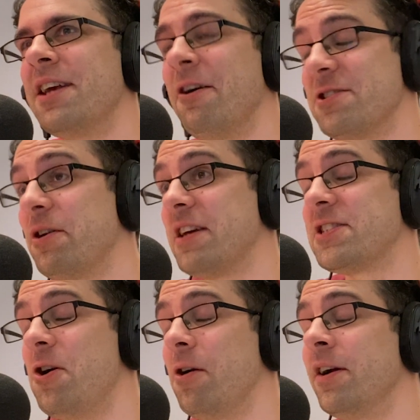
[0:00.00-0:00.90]
Oh, sorry, that
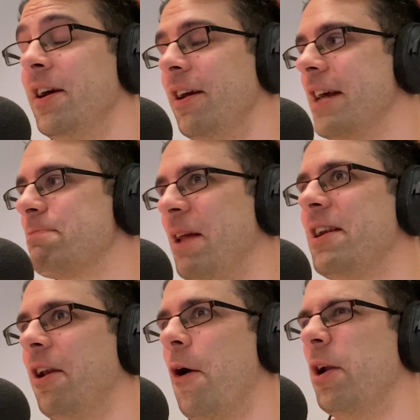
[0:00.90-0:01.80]
song gets played
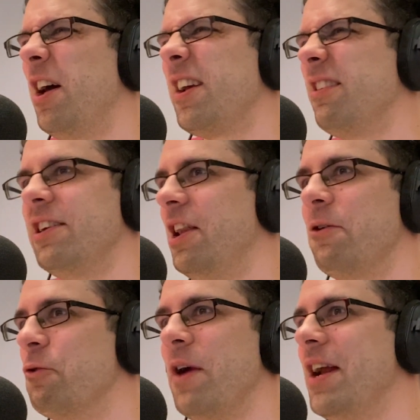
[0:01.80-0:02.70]
a lot on like local